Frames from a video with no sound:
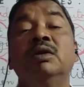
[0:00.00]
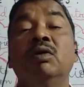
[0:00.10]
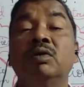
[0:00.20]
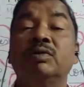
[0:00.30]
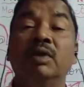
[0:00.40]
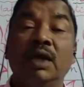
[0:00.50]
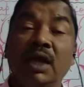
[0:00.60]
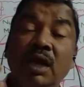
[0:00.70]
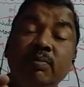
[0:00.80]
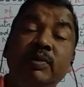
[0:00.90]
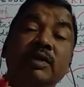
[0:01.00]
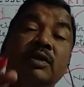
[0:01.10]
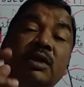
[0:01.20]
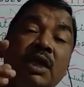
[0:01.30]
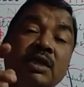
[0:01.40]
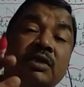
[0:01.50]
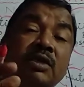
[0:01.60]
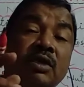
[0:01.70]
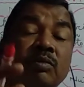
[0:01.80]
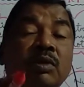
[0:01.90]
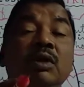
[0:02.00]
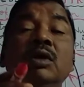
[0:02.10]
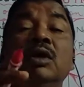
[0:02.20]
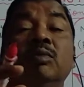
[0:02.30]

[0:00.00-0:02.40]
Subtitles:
also helps in the digestion of the